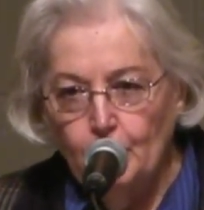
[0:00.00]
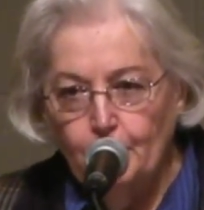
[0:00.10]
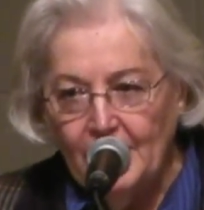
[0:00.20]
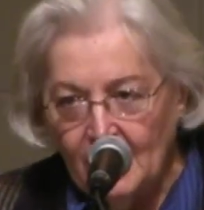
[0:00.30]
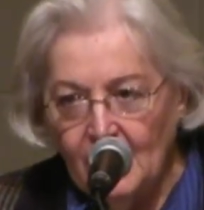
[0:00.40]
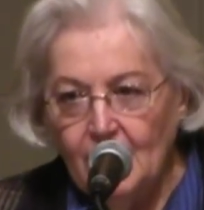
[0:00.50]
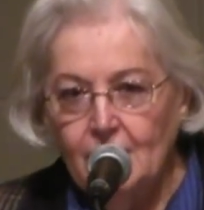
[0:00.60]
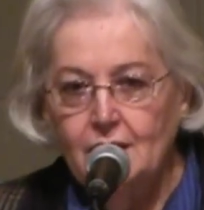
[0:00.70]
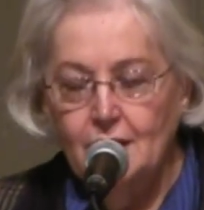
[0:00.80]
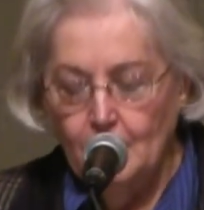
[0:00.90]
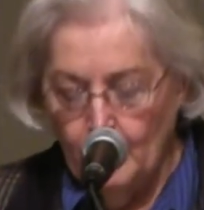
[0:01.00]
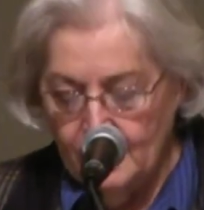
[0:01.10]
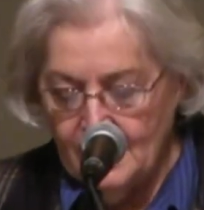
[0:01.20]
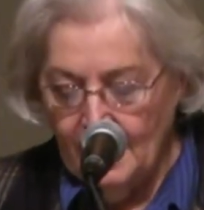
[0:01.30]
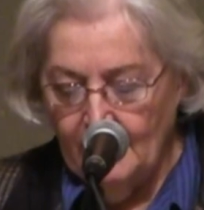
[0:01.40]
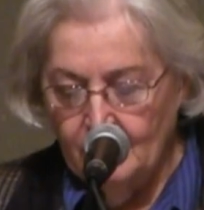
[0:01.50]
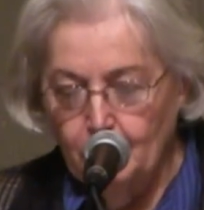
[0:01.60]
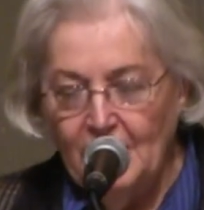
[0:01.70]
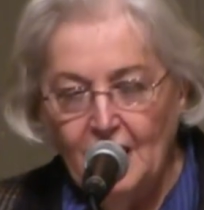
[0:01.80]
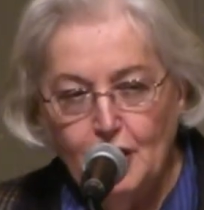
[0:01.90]
began
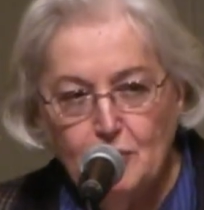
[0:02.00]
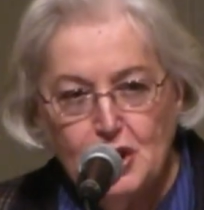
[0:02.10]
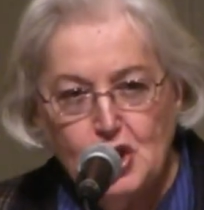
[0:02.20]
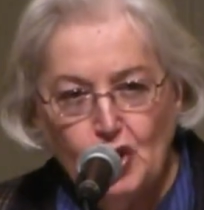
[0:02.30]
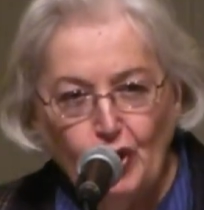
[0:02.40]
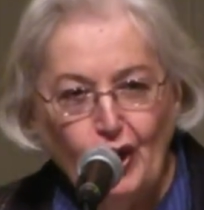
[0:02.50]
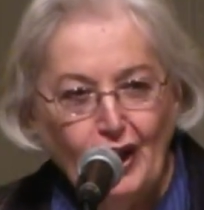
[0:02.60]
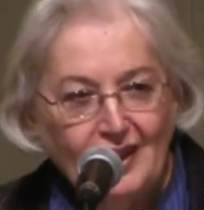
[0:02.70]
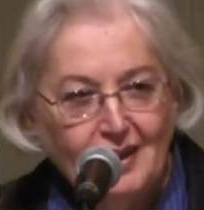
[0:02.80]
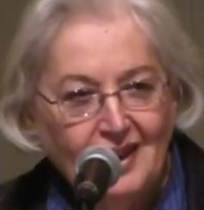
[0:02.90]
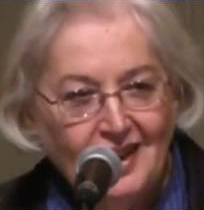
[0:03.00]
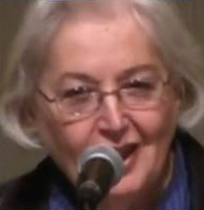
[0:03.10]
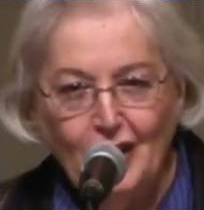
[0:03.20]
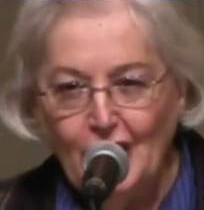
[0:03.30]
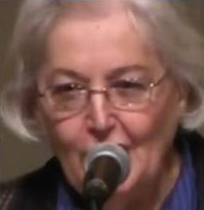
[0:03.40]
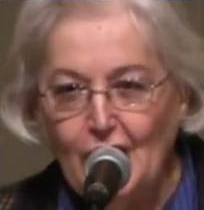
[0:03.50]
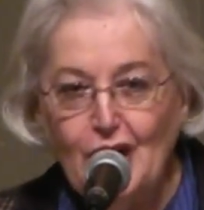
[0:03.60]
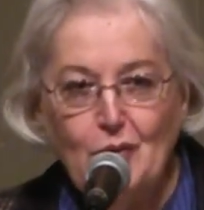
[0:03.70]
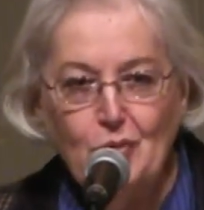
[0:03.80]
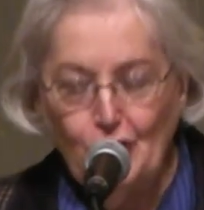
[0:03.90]
to mature in a
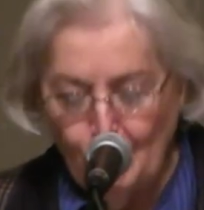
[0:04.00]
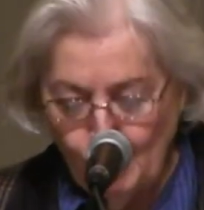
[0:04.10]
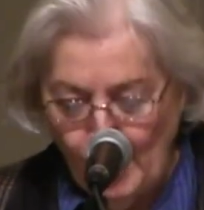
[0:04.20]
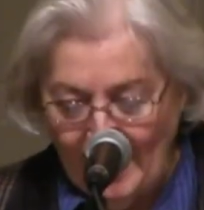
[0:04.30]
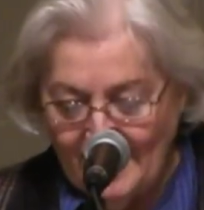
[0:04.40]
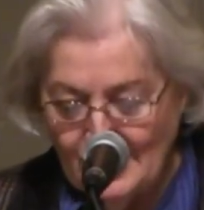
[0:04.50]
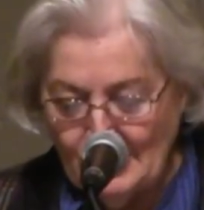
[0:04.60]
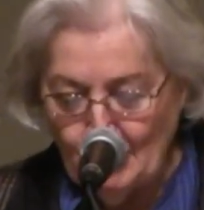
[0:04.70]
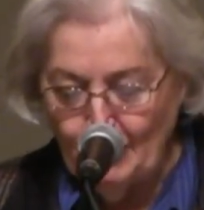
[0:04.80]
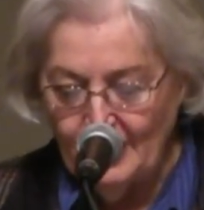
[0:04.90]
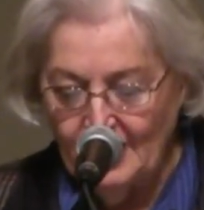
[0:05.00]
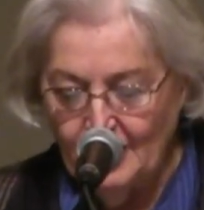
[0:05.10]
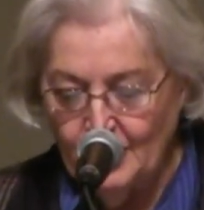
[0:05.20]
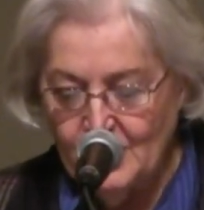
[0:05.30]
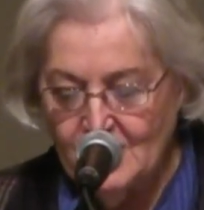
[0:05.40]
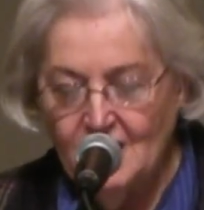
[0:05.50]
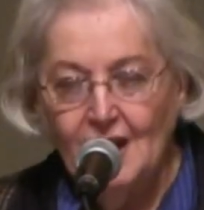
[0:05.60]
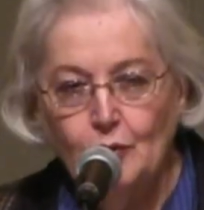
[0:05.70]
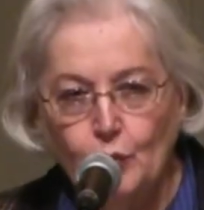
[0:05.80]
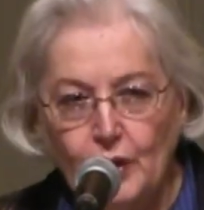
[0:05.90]
number of ways over the years
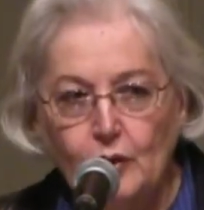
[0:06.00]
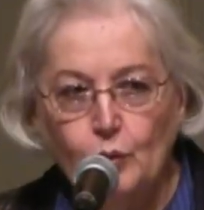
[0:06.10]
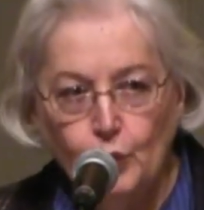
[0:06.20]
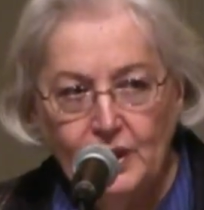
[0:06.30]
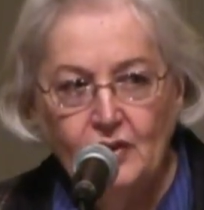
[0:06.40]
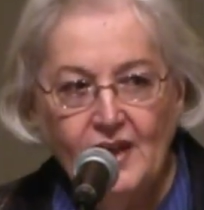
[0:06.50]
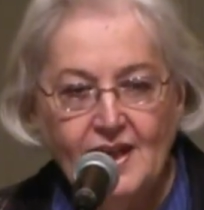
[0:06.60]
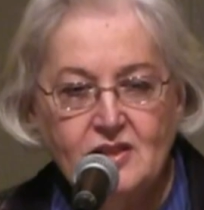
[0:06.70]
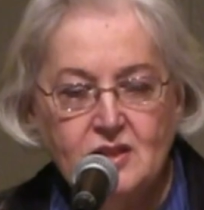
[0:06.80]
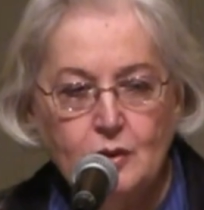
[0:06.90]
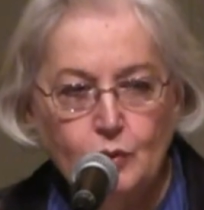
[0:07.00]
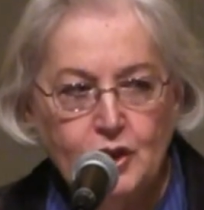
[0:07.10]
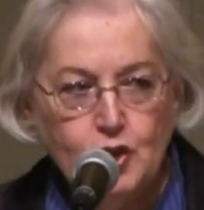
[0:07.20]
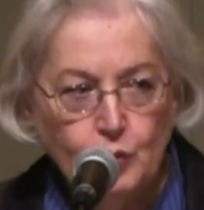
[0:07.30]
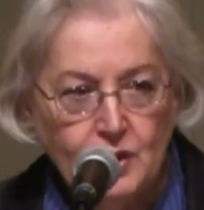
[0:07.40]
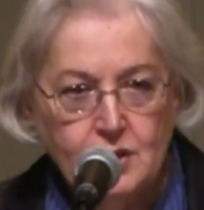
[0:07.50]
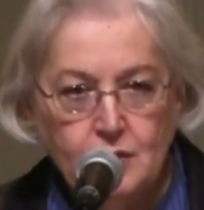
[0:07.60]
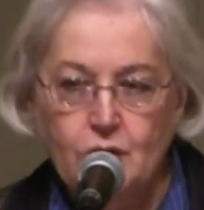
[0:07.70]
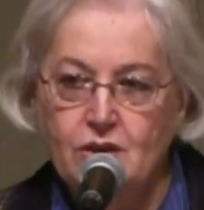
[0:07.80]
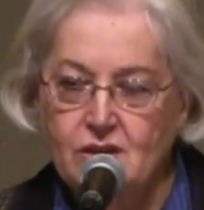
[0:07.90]
and realized the rich
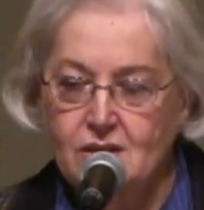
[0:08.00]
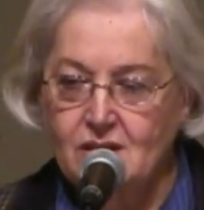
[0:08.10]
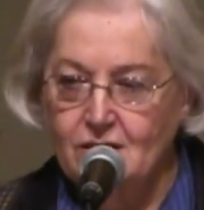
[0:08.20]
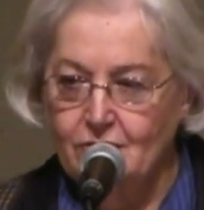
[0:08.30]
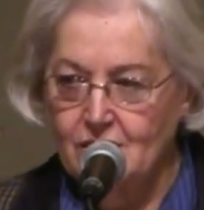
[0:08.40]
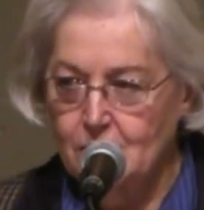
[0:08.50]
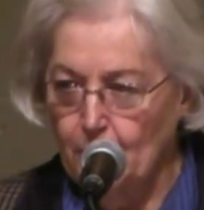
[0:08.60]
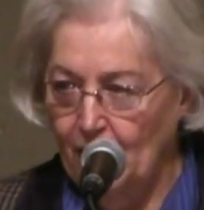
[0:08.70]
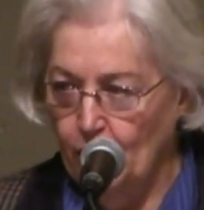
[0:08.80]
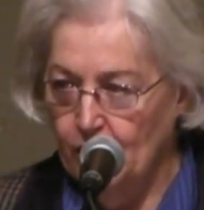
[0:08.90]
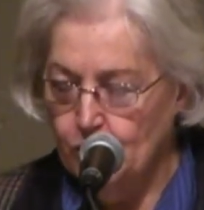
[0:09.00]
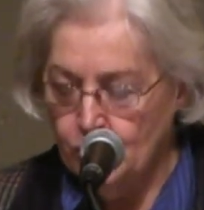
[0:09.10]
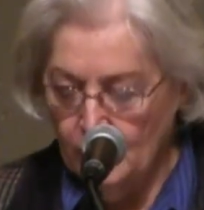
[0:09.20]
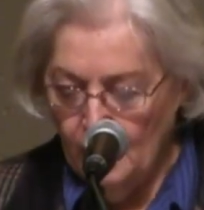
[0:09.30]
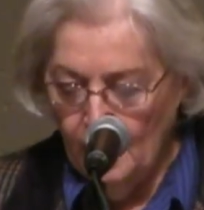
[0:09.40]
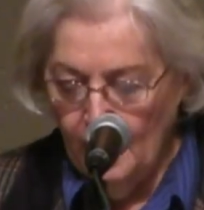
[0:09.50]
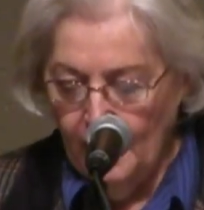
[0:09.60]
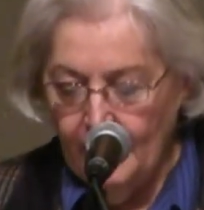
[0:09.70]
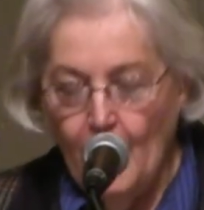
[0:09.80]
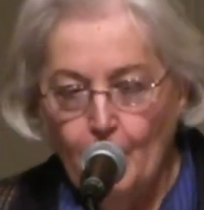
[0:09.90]
resources of this parish
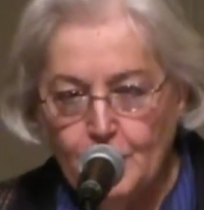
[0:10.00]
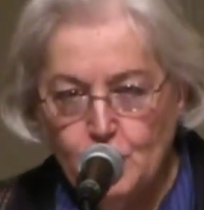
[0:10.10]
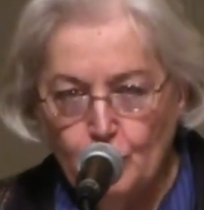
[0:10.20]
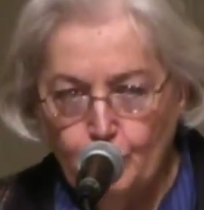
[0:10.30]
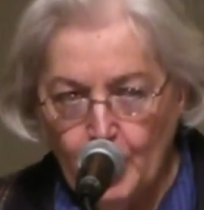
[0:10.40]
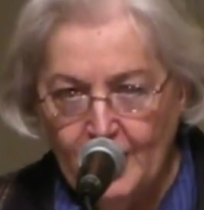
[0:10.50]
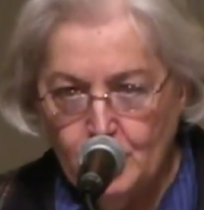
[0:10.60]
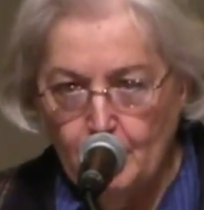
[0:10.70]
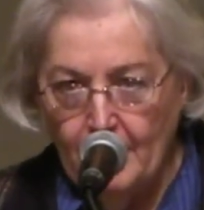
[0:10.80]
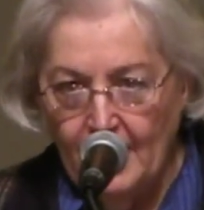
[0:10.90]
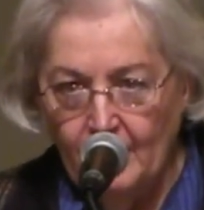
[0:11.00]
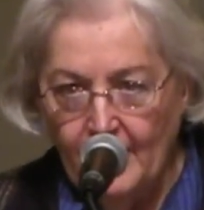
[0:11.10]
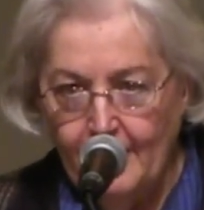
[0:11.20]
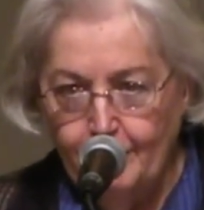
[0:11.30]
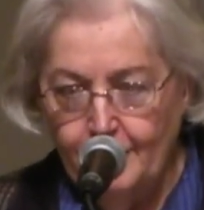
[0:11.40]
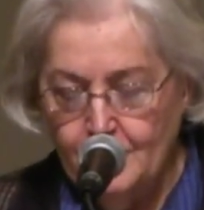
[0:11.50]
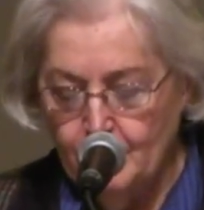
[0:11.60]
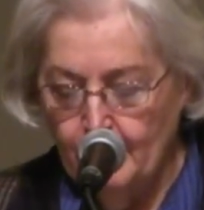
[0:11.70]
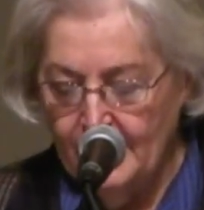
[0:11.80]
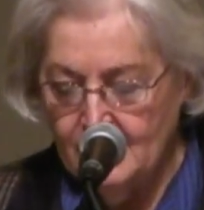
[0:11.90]
and how much it brought to my life and
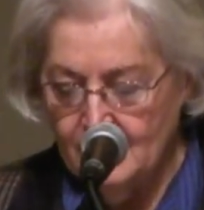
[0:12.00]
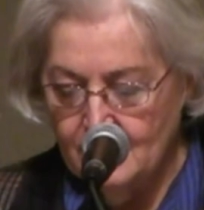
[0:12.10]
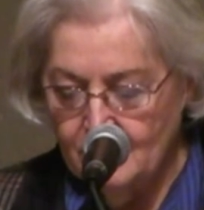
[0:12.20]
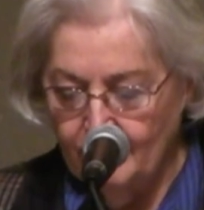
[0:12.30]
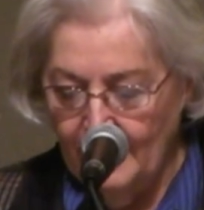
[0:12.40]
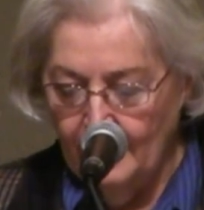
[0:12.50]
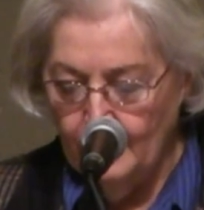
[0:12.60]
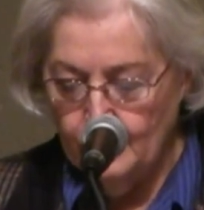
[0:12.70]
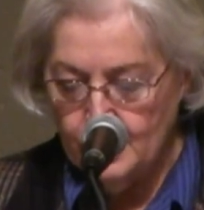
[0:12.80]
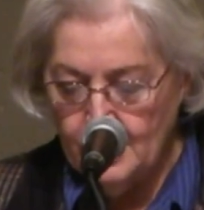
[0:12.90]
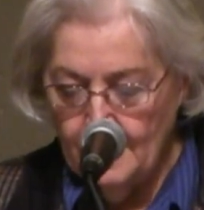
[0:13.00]
to my sense of values,